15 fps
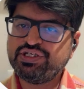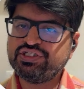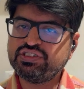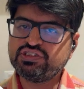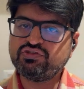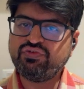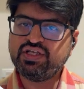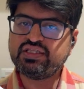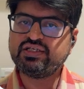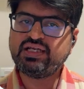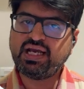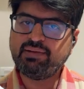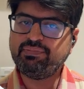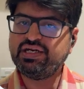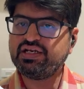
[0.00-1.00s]
patients with
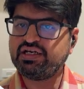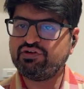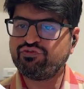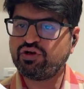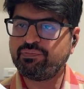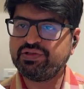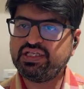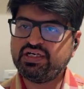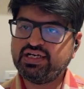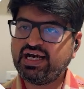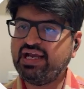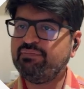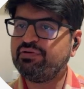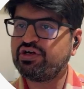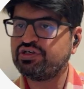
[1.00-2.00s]
diabetic nephropathy
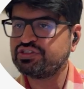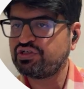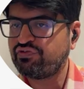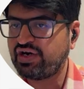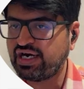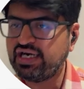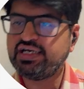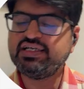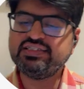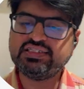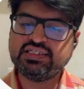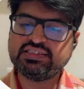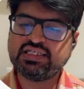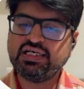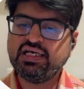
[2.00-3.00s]
die because of heart
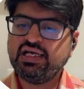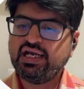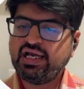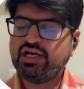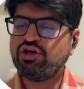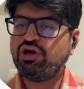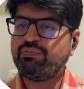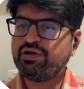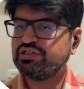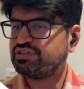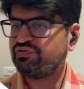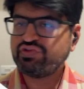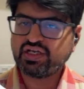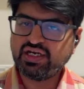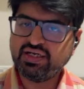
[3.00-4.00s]
disease and not
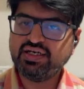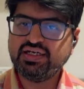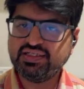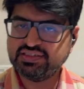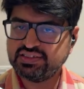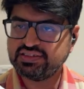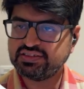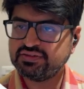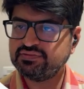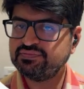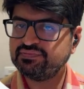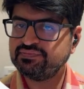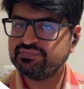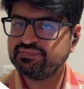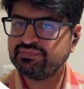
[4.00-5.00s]
because of the kidney disease.
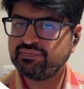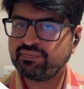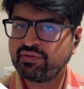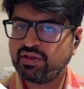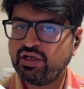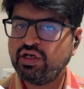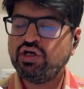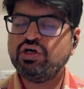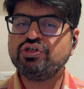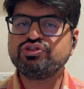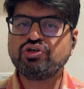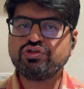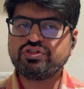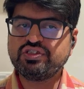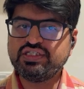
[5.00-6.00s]

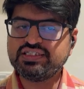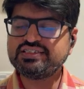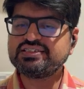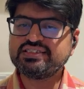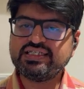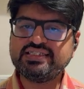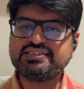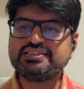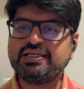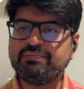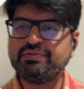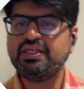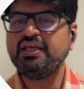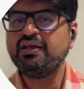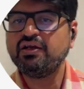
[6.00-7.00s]
So this is
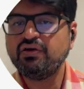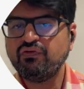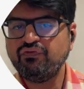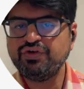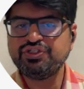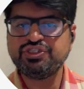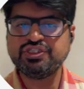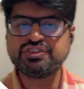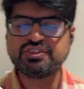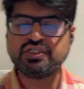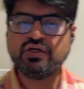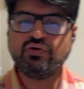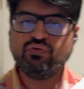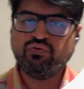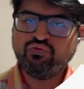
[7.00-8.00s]
something which is
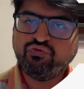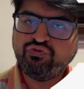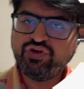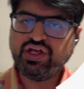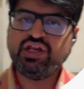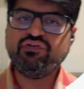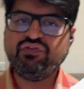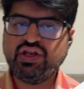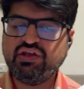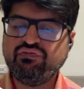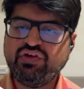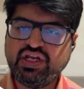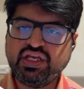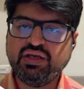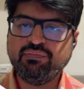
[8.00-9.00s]
very, very,
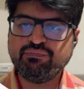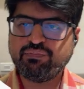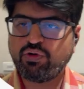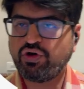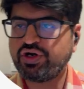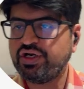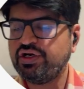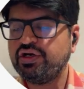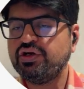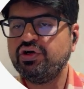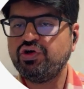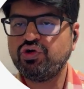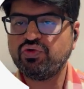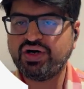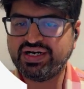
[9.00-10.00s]
very important
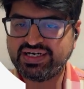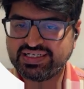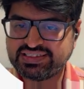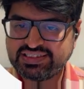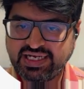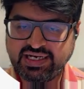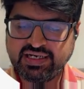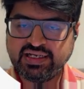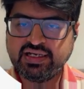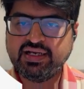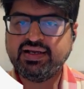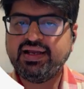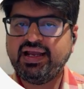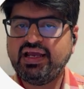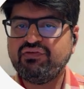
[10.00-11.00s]
to understand
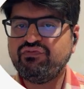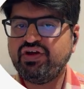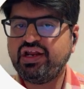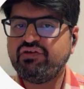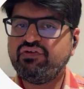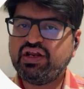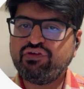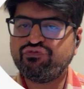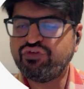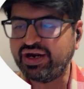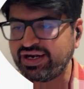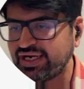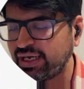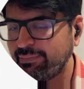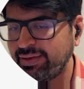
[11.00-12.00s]
and very, very
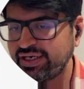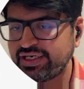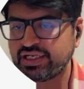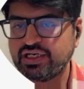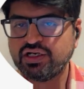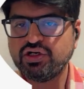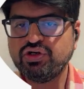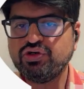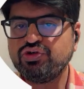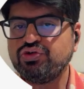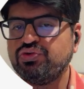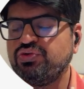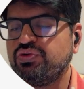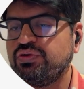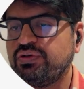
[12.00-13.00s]
fundamental
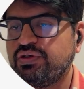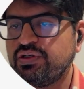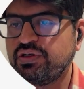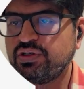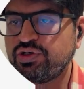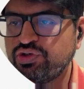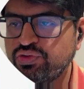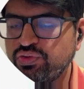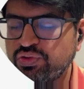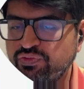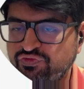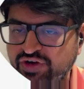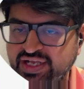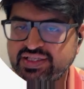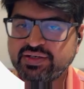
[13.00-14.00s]
to
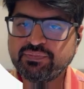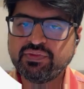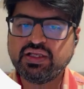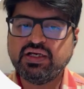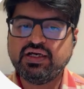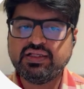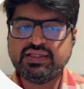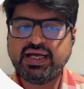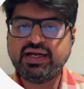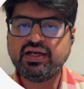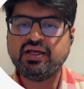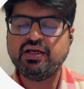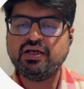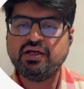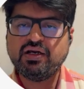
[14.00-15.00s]
fathom,
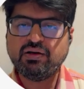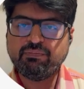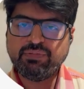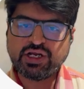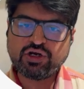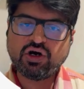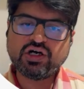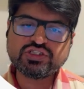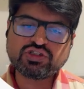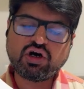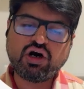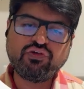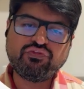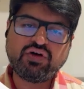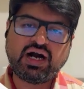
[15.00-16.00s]
that because
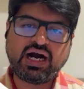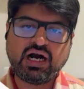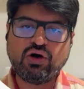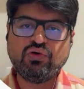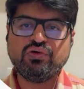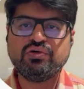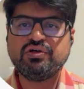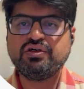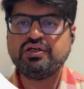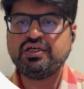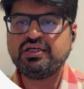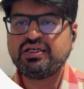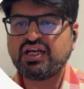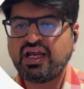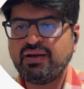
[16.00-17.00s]
of how
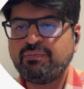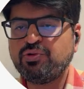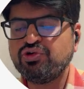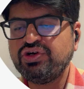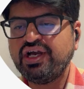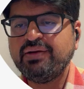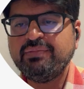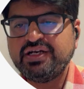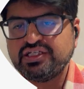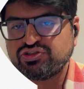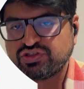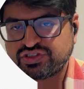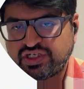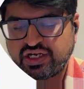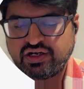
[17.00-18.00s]
type 2
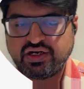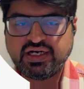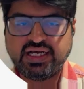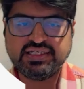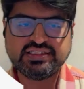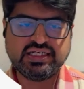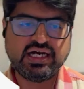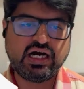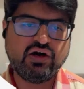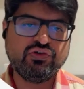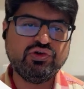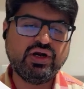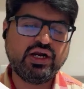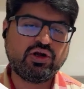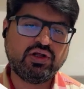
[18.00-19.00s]
diabetes was recognized and
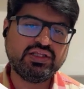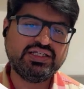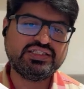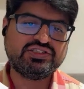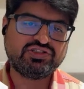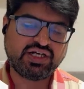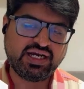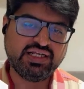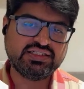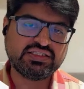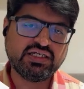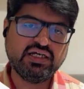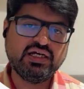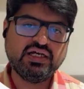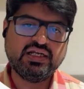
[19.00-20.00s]
how you had all these
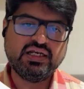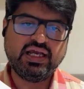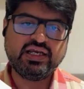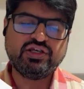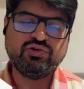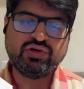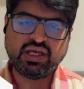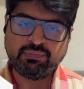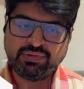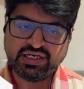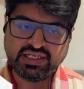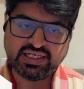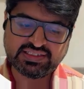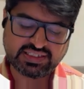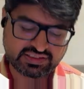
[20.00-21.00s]
trials like
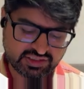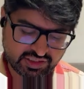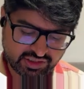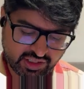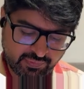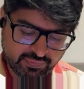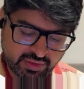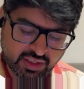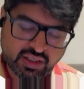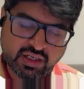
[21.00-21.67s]
UKPDS, etc.